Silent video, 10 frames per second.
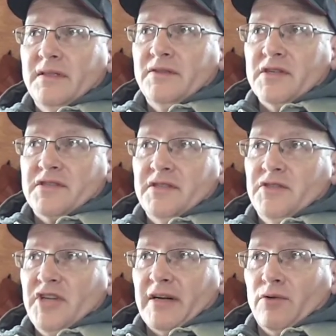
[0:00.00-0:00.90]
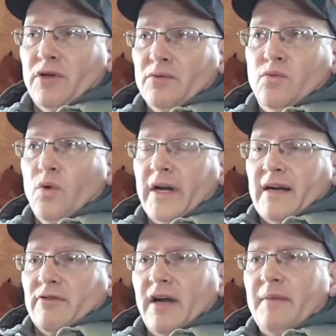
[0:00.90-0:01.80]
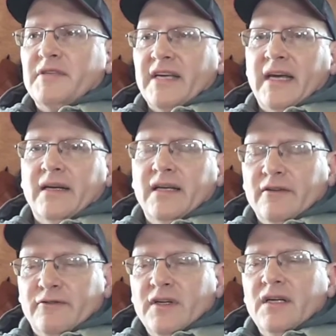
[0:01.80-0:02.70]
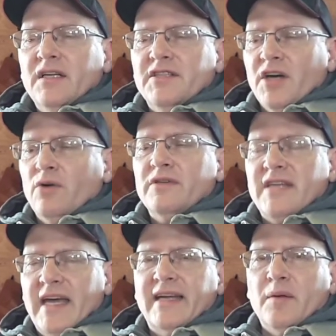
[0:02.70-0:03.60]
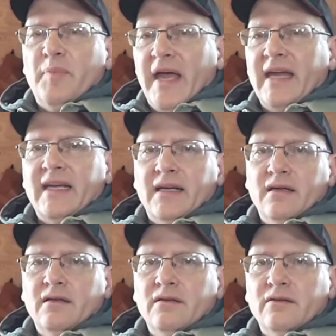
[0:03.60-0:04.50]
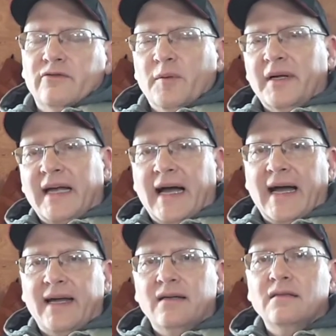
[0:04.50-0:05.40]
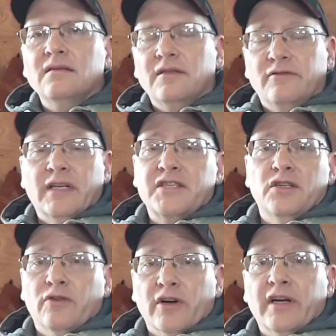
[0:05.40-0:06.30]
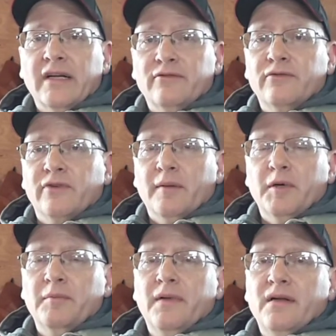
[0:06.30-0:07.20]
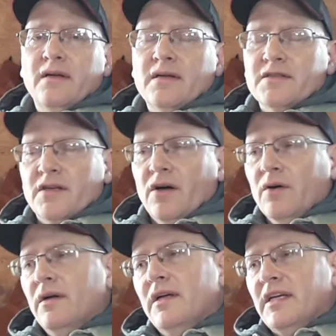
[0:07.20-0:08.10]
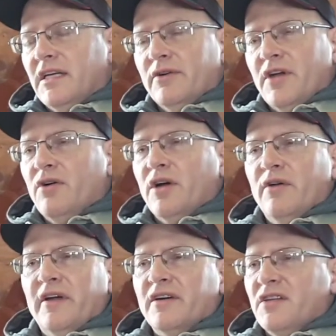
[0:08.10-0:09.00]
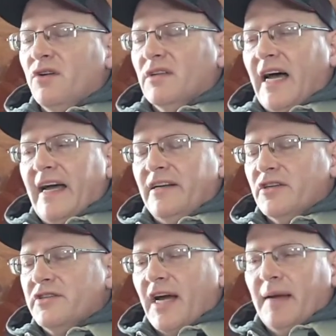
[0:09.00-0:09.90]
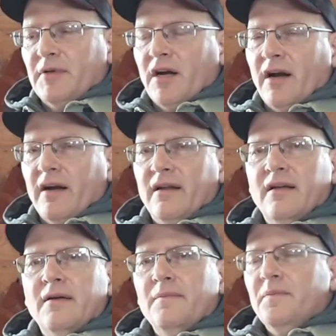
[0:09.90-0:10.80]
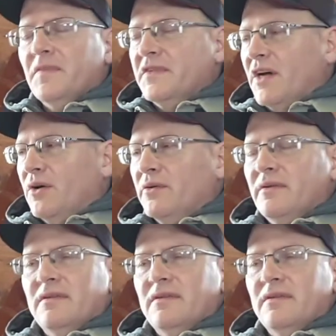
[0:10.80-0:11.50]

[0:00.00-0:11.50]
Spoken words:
just general whatever. I'm saying don't take a penny from a guy unless you've earned it from him. So, don't go there, don't lie on your time card, don't